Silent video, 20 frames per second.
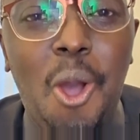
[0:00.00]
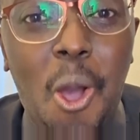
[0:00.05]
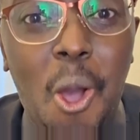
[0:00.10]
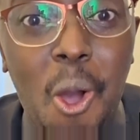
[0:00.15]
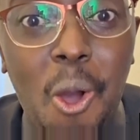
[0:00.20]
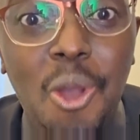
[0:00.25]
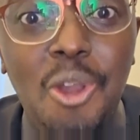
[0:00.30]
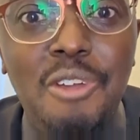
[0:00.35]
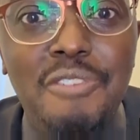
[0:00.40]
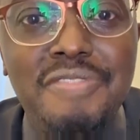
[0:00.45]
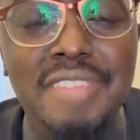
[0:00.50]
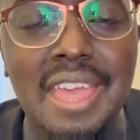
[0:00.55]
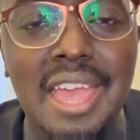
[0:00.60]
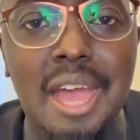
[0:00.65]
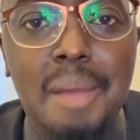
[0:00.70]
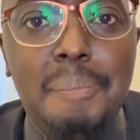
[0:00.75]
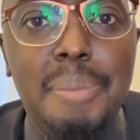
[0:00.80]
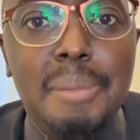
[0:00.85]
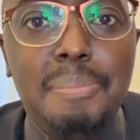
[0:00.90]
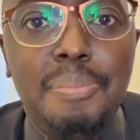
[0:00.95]
all of the
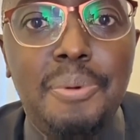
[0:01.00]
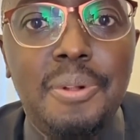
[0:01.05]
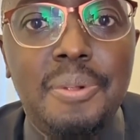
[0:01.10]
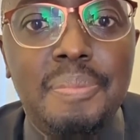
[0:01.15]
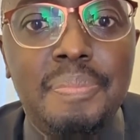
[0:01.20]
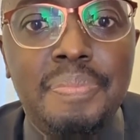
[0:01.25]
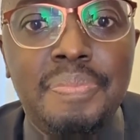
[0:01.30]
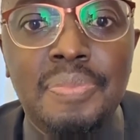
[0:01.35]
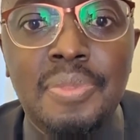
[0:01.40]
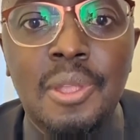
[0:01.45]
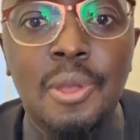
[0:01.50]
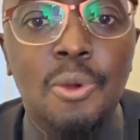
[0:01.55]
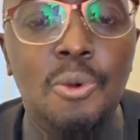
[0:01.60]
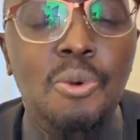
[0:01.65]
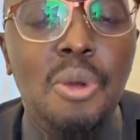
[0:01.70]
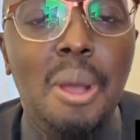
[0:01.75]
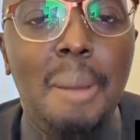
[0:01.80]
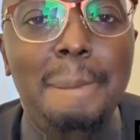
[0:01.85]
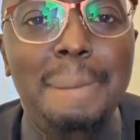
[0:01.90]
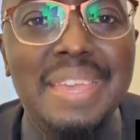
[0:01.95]
young people
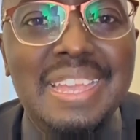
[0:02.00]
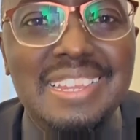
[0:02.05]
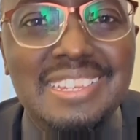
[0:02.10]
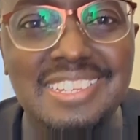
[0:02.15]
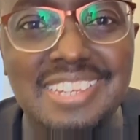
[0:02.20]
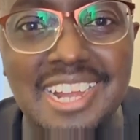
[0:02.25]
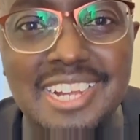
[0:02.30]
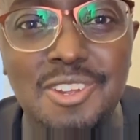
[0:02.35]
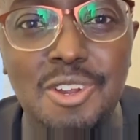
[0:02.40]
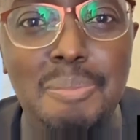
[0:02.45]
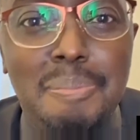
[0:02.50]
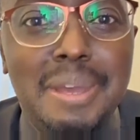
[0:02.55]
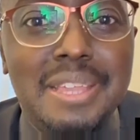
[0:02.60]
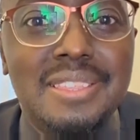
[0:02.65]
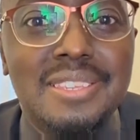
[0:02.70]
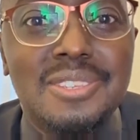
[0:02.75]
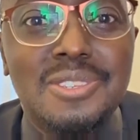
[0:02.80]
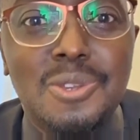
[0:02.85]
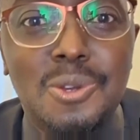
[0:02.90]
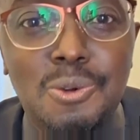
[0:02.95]
who are being churned out by
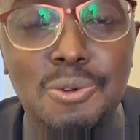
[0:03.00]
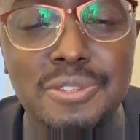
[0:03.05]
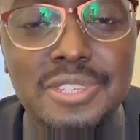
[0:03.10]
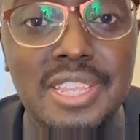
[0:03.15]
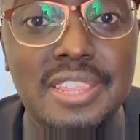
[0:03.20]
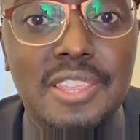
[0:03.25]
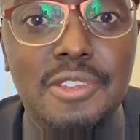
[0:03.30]
the schools and the